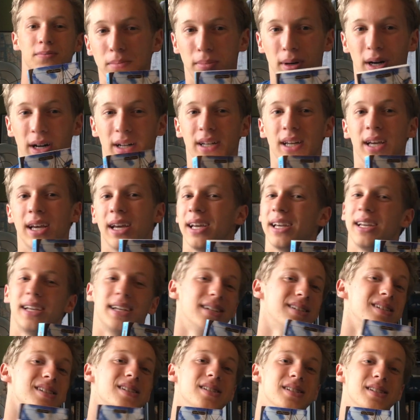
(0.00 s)
But
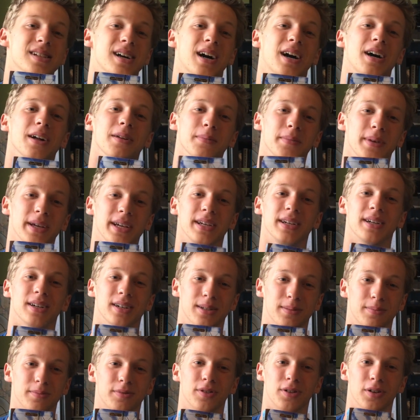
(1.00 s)
it does not make
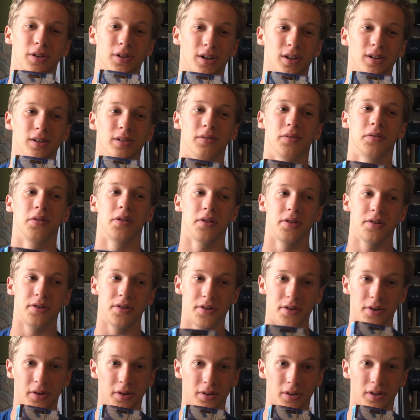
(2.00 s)
up for all of the
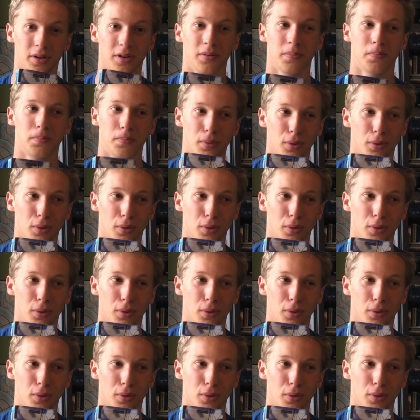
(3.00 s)
dull,